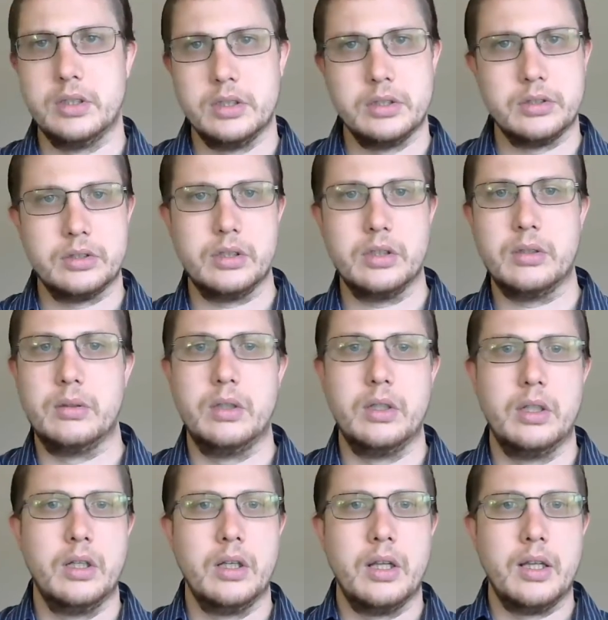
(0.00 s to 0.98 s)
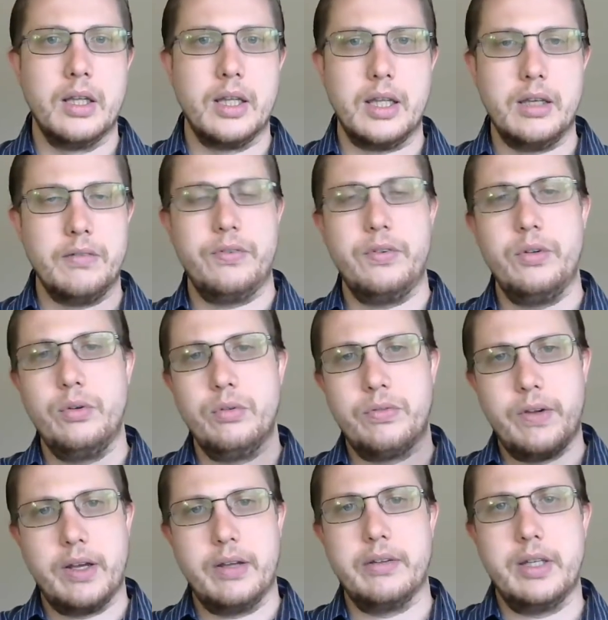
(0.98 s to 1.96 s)
So if you
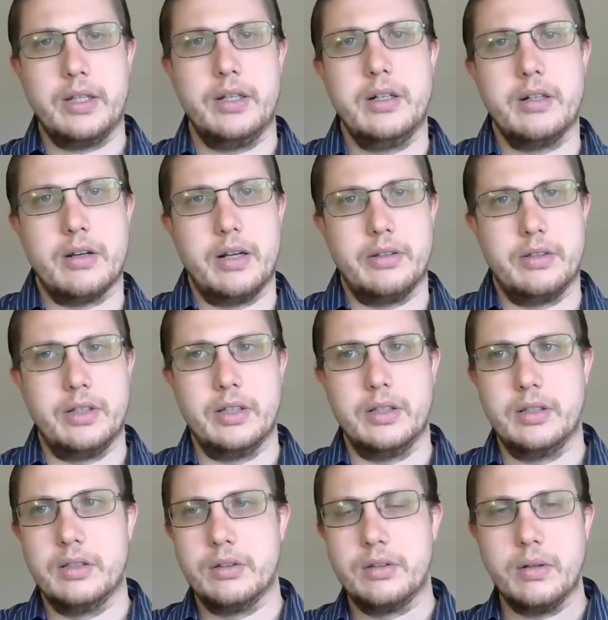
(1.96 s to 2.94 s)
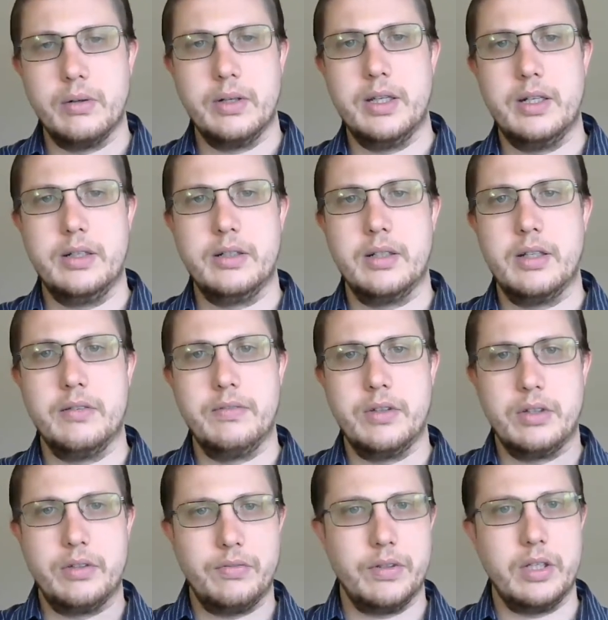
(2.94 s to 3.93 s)
found that interesting, go ahead and give
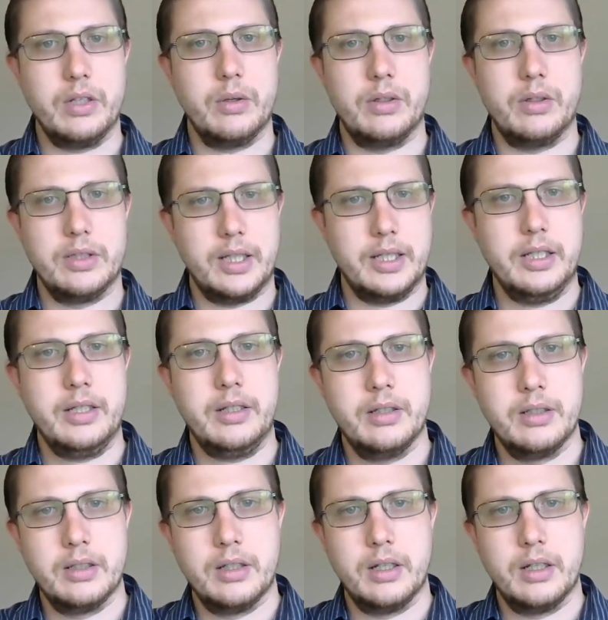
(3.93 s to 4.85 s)
this video a like.